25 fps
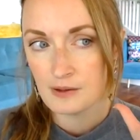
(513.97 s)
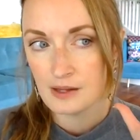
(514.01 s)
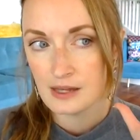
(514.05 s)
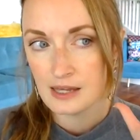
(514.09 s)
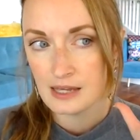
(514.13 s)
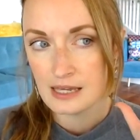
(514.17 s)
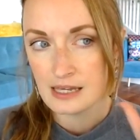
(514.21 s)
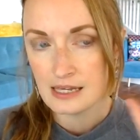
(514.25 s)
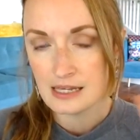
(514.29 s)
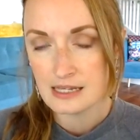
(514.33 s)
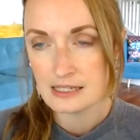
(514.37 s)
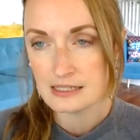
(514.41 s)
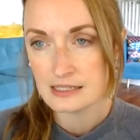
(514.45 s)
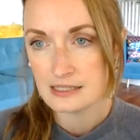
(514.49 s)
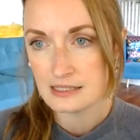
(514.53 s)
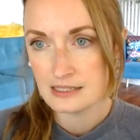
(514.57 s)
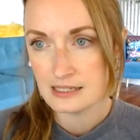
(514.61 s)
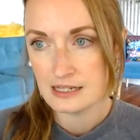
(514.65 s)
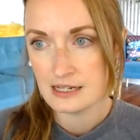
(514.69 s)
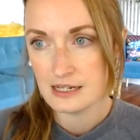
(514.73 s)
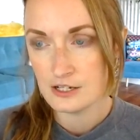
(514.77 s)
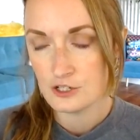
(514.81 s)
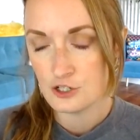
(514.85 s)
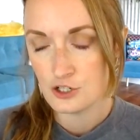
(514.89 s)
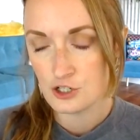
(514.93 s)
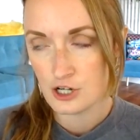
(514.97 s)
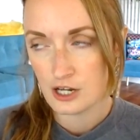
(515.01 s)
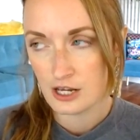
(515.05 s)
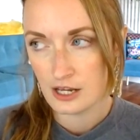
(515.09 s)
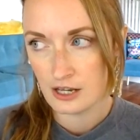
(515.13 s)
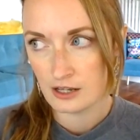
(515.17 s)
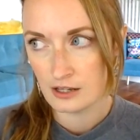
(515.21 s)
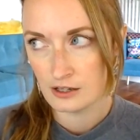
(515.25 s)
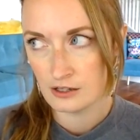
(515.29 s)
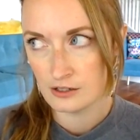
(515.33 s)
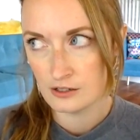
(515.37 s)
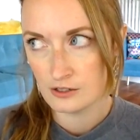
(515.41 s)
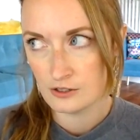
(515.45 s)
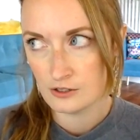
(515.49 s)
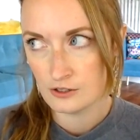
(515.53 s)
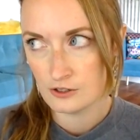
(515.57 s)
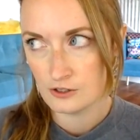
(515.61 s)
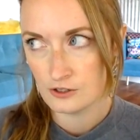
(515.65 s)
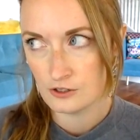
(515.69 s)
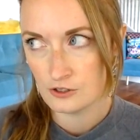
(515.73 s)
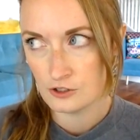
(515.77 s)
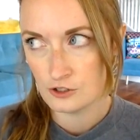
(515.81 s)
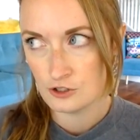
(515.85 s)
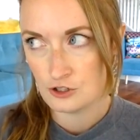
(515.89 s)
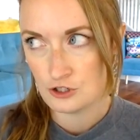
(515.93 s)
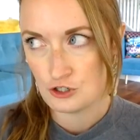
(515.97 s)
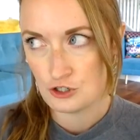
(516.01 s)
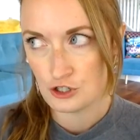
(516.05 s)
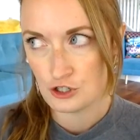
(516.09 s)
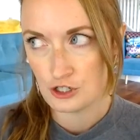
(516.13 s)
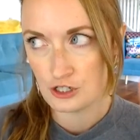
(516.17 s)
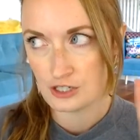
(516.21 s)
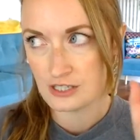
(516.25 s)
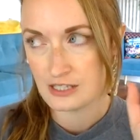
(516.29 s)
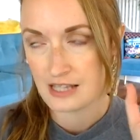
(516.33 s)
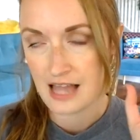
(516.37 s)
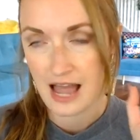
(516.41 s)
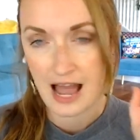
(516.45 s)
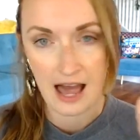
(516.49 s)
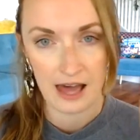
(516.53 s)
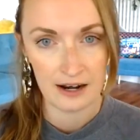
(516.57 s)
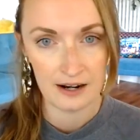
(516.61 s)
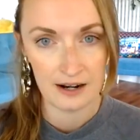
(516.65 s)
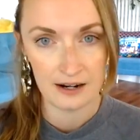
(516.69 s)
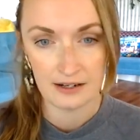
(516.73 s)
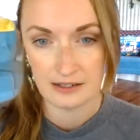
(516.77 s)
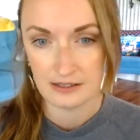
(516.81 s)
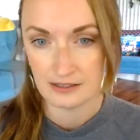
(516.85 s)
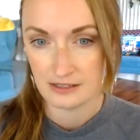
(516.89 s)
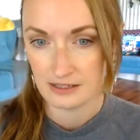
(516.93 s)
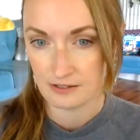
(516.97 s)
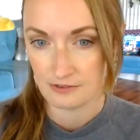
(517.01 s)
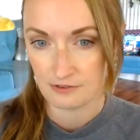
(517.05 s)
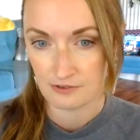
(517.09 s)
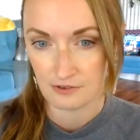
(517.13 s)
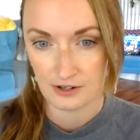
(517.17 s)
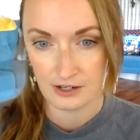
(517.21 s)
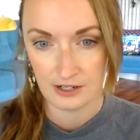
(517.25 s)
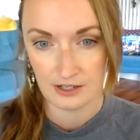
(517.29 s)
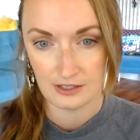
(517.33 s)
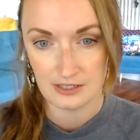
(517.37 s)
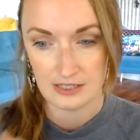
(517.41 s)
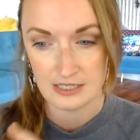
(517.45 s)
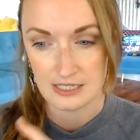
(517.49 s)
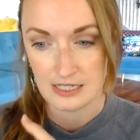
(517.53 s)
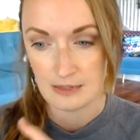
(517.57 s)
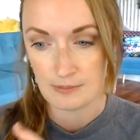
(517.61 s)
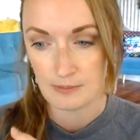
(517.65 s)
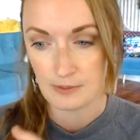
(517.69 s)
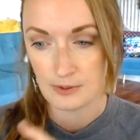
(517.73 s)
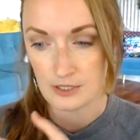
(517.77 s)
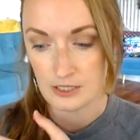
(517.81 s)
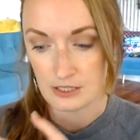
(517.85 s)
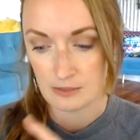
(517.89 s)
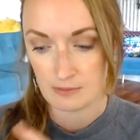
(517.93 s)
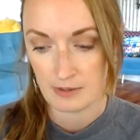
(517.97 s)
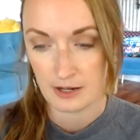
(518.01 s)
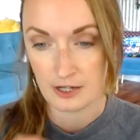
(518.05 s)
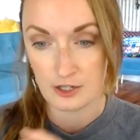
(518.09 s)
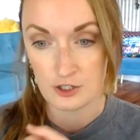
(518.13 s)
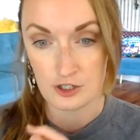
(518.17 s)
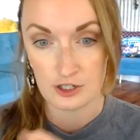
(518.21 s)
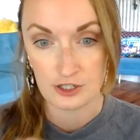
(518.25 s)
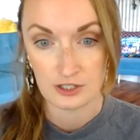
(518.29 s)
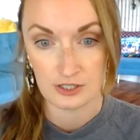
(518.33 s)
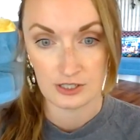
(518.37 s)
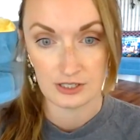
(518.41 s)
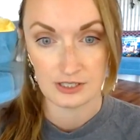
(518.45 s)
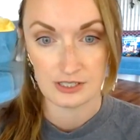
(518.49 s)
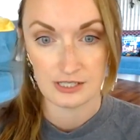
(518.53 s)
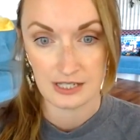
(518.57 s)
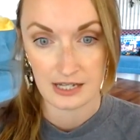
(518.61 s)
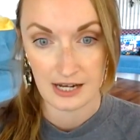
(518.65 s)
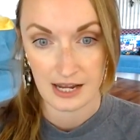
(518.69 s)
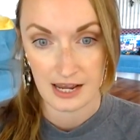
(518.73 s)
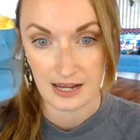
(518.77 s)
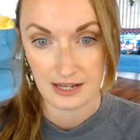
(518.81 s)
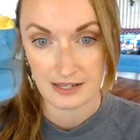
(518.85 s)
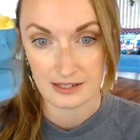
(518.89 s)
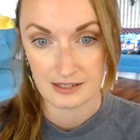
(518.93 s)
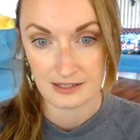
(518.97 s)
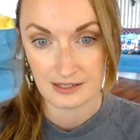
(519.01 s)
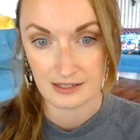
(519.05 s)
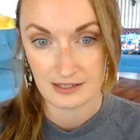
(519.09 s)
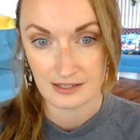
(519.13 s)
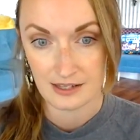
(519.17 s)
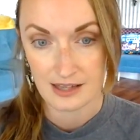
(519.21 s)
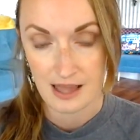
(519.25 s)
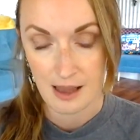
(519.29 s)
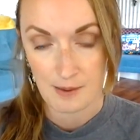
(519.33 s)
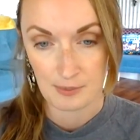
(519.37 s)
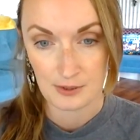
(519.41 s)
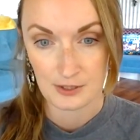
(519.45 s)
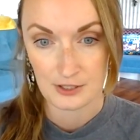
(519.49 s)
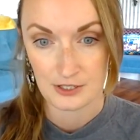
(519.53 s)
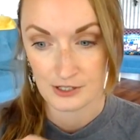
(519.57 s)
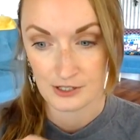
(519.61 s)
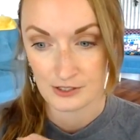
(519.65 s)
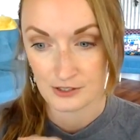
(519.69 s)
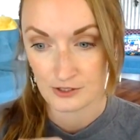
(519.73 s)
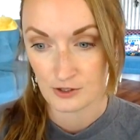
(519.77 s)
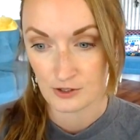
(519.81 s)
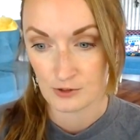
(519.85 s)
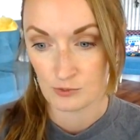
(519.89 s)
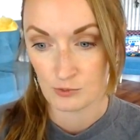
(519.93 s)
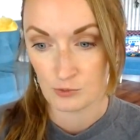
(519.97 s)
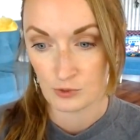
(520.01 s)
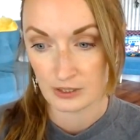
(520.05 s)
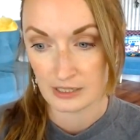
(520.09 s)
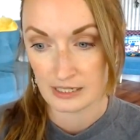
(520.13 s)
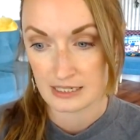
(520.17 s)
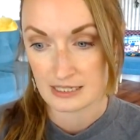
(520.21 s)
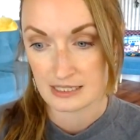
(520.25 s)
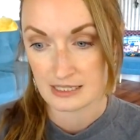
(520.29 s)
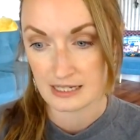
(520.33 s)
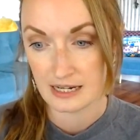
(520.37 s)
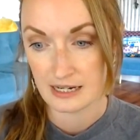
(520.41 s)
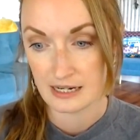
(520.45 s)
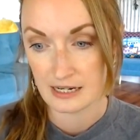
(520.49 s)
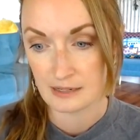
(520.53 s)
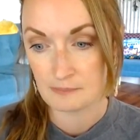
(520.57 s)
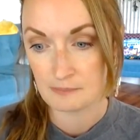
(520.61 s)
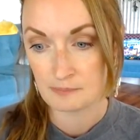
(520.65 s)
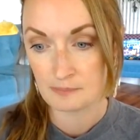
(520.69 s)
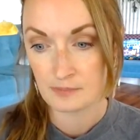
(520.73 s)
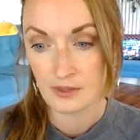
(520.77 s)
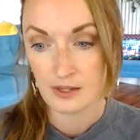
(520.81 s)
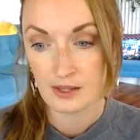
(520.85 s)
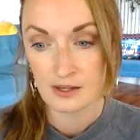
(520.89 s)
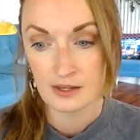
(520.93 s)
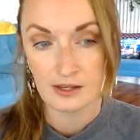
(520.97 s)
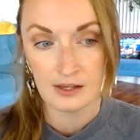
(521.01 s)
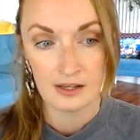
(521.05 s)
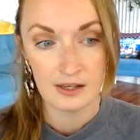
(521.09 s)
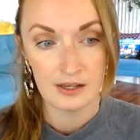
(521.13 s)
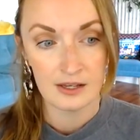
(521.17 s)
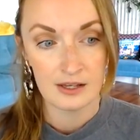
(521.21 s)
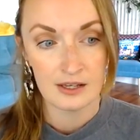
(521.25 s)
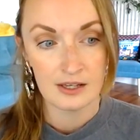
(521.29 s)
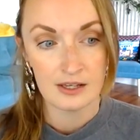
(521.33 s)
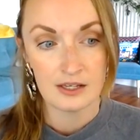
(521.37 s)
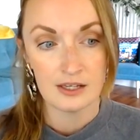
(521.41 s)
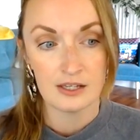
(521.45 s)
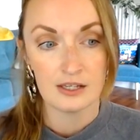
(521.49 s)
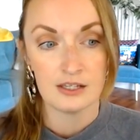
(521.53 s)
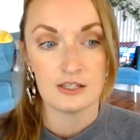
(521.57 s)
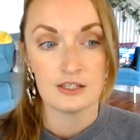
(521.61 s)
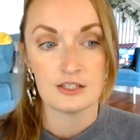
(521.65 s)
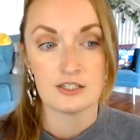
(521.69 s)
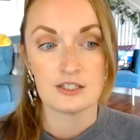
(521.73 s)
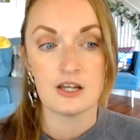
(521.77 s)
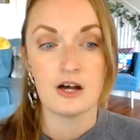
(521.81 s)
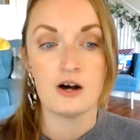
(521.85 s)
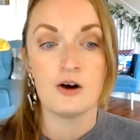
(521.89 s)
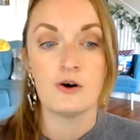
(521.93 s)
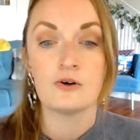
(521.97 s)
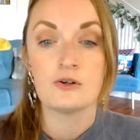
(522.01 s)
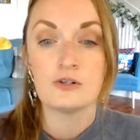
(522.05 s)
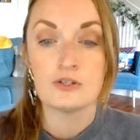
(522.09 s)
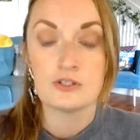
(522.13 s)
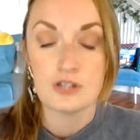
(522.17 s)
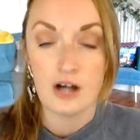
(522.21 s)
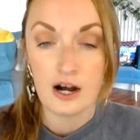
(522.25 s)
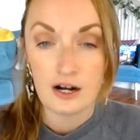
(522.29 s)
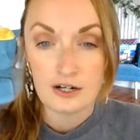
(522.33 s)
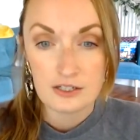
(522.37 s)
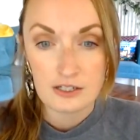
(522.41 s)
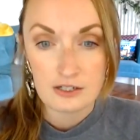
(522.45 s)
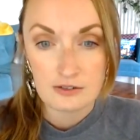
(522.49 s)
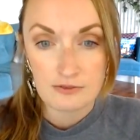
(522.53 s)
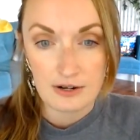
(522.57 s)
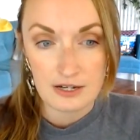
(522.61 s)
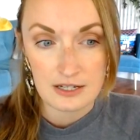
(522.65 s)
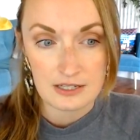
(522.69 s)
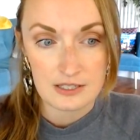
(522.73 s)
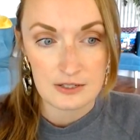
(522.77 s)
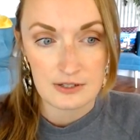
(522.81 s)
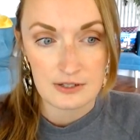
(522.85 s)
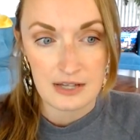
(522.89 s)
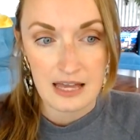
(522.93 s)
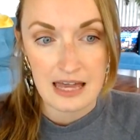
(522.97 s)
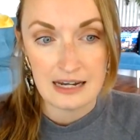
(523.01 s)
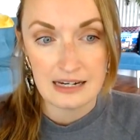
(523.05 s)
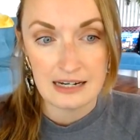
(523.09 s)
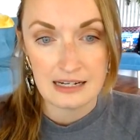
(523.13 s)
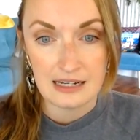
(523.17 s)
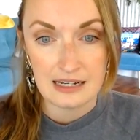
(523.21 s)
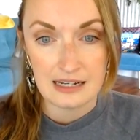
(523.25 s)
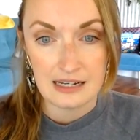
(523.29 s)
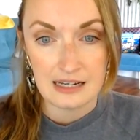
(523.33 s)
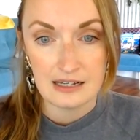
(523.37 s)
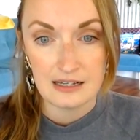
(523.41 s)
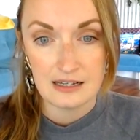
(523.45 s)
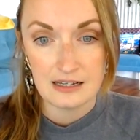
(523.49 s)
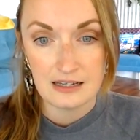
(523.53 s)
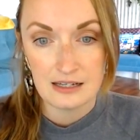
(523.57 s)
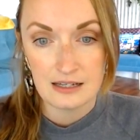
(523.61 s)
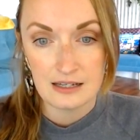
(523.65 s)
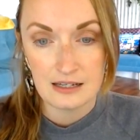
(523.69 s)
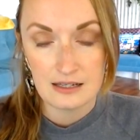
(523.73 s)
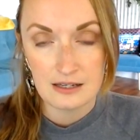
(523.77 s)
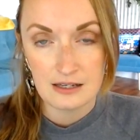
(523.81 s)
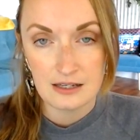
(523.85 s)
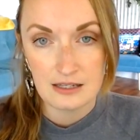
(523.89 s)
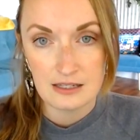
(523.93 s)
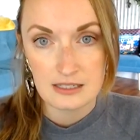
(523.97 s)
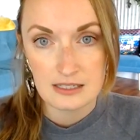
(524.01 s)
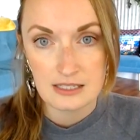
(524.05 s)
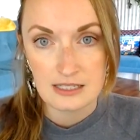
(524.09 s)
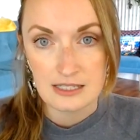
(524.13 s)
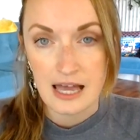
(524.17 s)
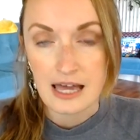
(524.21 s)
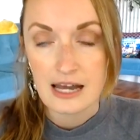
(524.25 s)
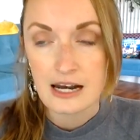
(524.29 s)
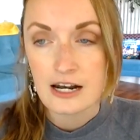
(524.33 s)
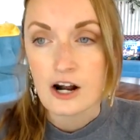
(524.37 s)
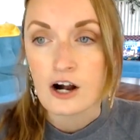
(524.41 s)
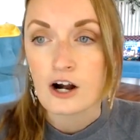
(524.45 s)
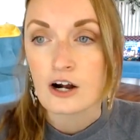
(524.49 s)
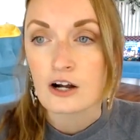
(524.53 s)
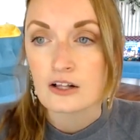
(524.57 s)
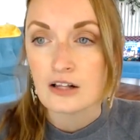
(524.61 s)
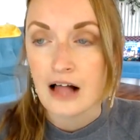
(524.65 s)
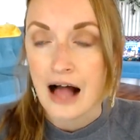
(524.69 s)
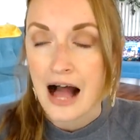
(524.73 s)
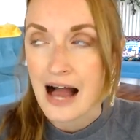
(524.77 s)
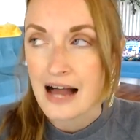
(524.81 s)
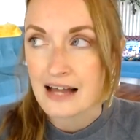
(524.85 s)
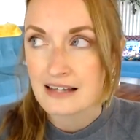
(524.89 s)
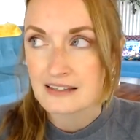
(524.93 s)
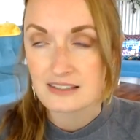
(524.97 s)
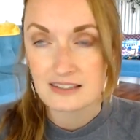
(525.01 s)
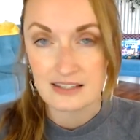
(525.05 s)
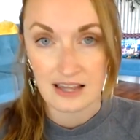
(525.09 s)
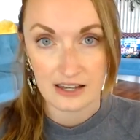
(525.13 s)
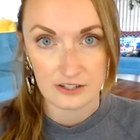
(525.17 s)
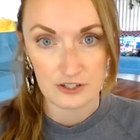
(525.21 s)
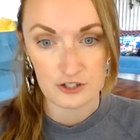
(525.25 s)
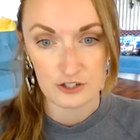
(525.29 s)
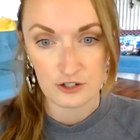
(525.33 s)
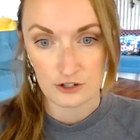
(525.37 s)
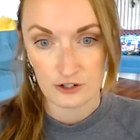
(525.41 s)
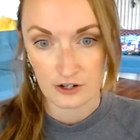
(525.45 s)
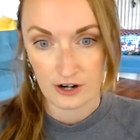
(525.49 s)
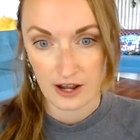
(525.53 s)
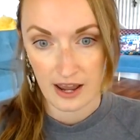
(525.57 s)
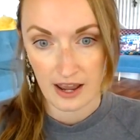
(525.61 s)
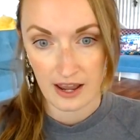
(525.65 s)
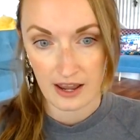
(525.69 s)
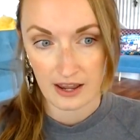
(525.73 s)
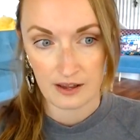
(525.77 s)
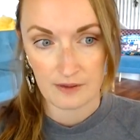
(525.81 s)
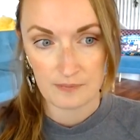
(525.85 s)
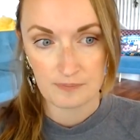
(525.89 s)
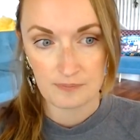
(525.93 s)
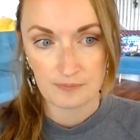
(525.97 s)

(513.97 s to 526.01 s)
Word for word: his teaching just added a different, deeper dimension to today's episode. So I'm really excited. So, Dr. Russell Kennedy said in our class yesterday